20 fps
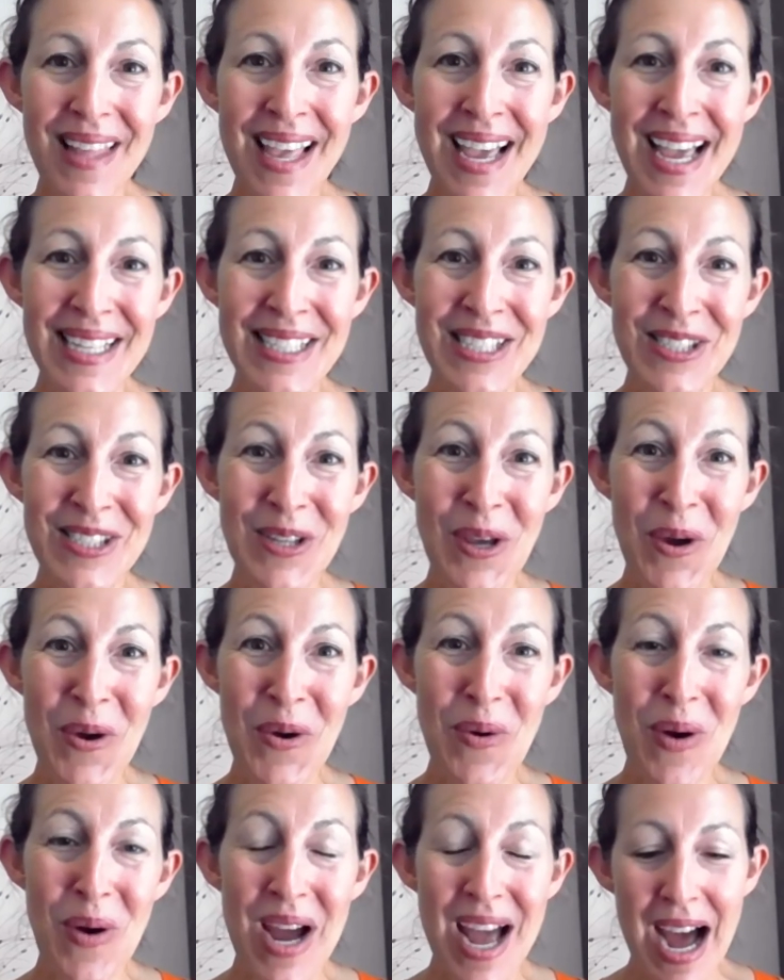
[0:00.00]
And
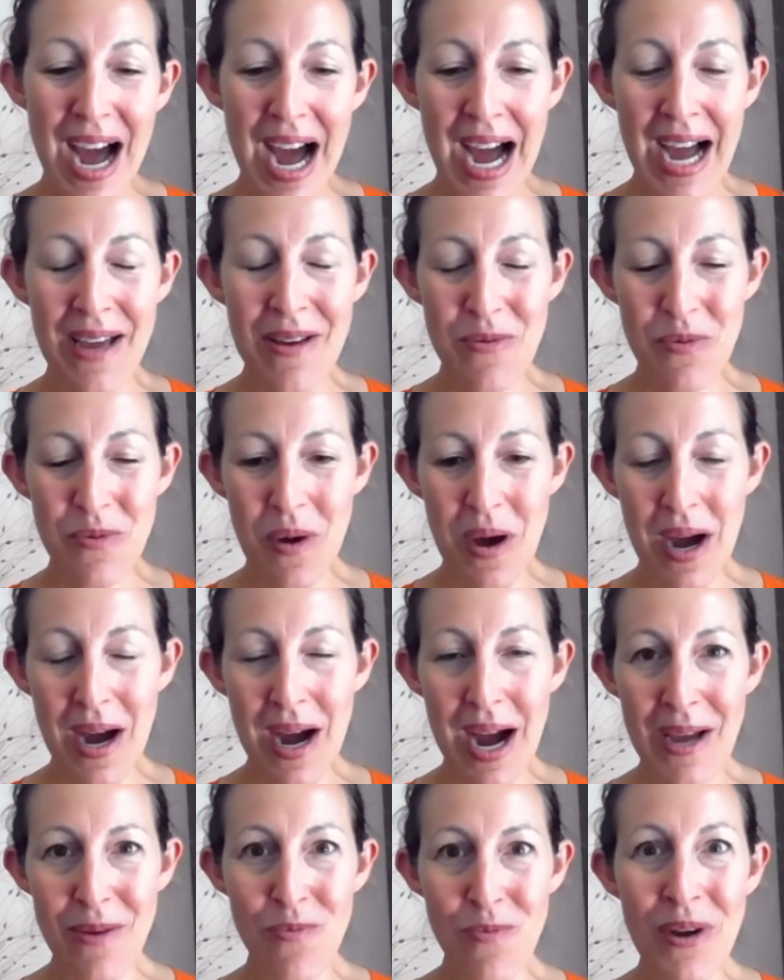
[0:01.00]
so I
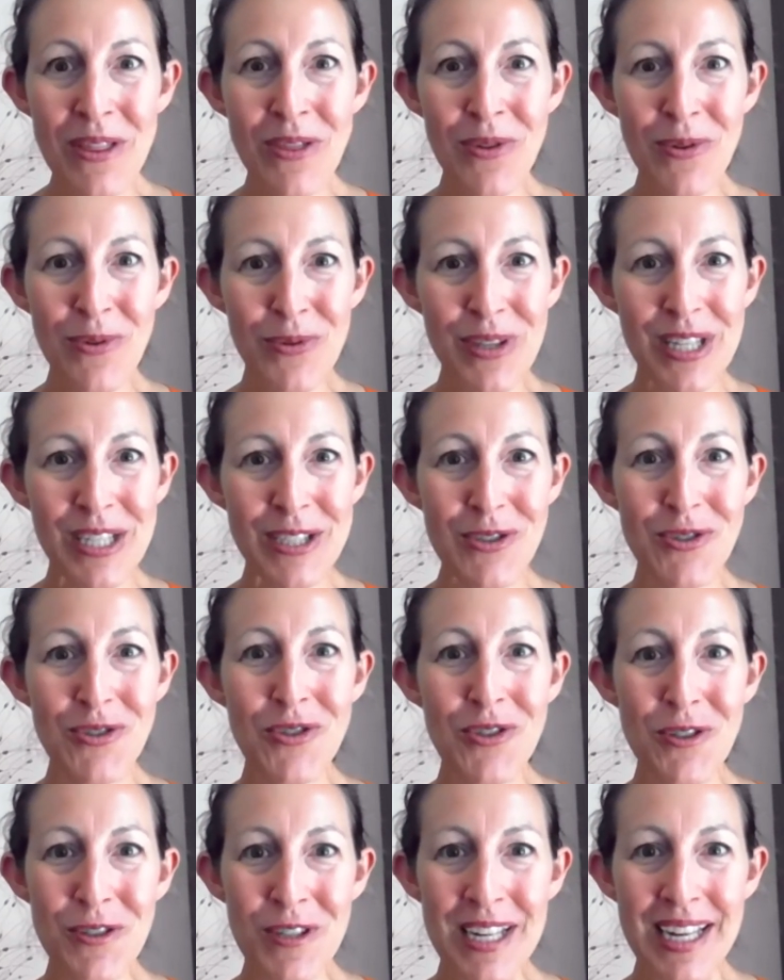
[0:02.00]
I went through this
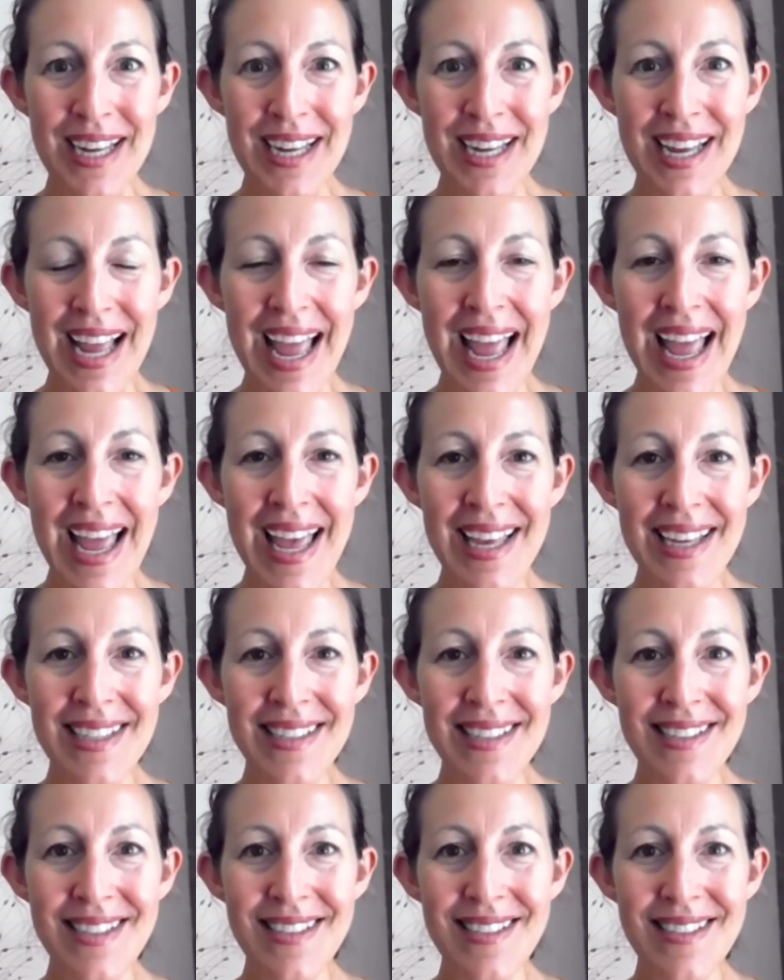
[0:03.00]
journey
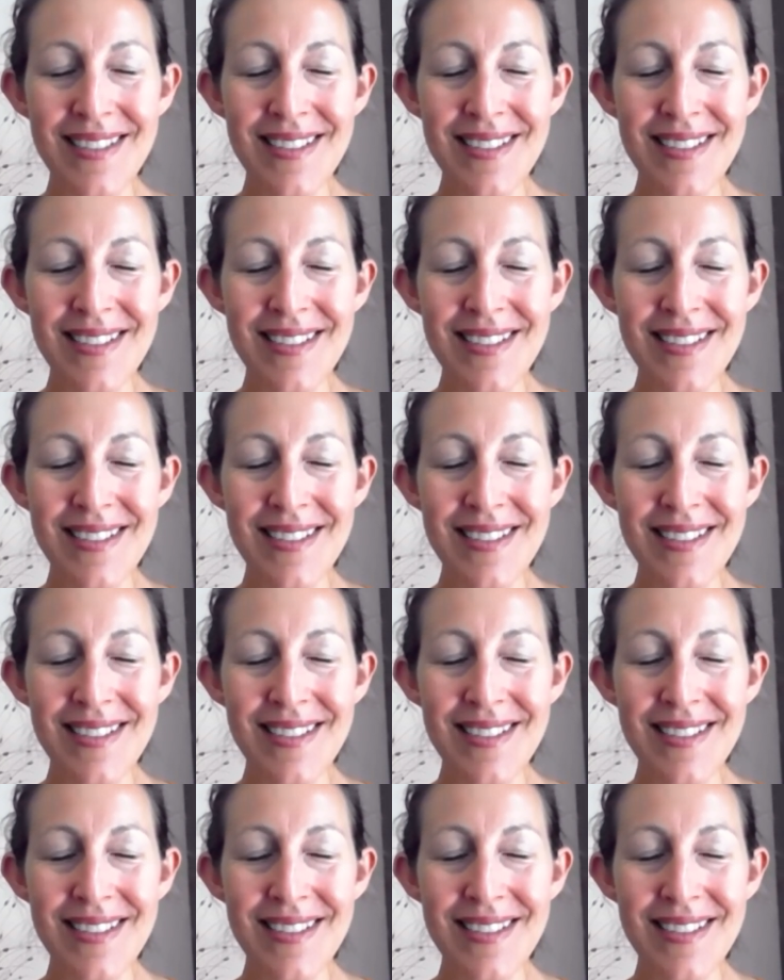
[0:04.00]
and